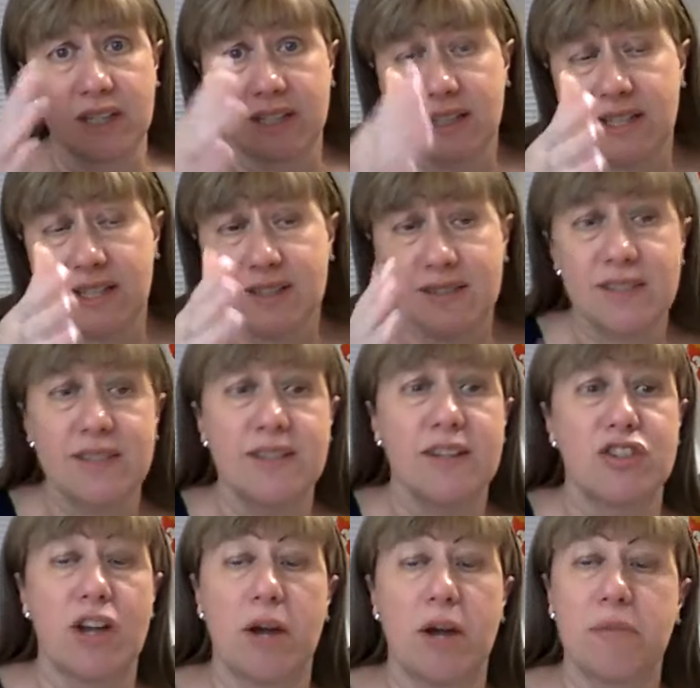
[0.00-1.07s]
This is the
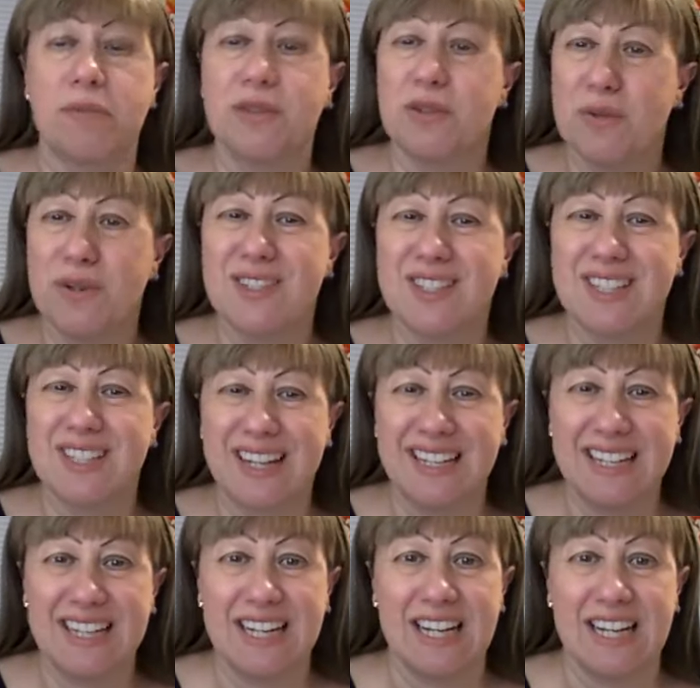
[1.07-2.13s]
chapter we're
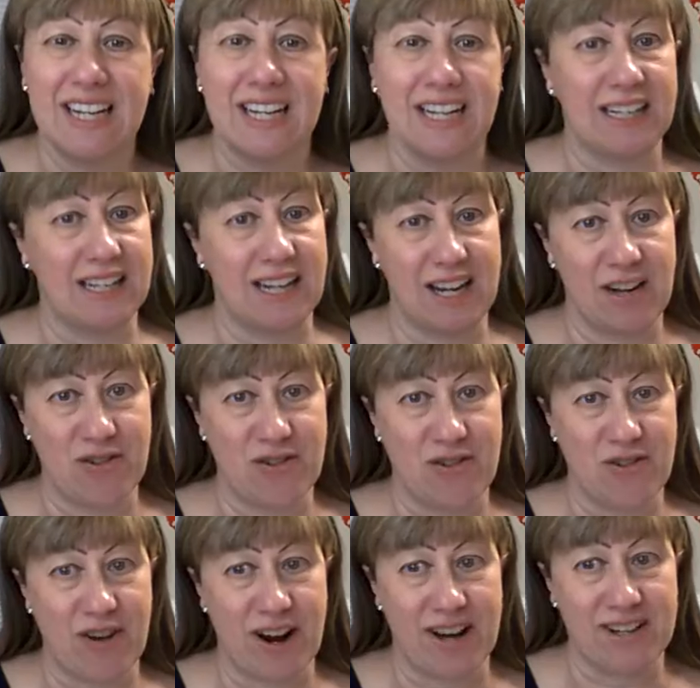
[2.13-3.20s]
studying in Hail
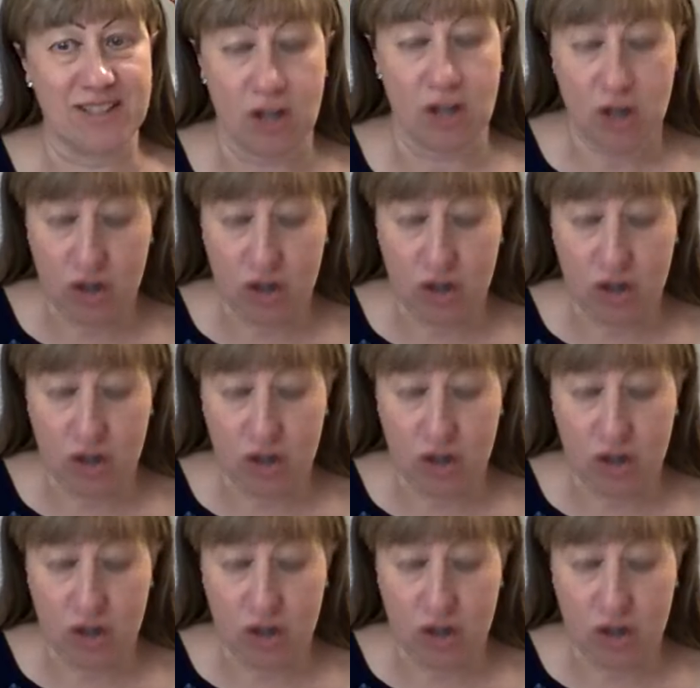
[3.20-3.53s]
Christ.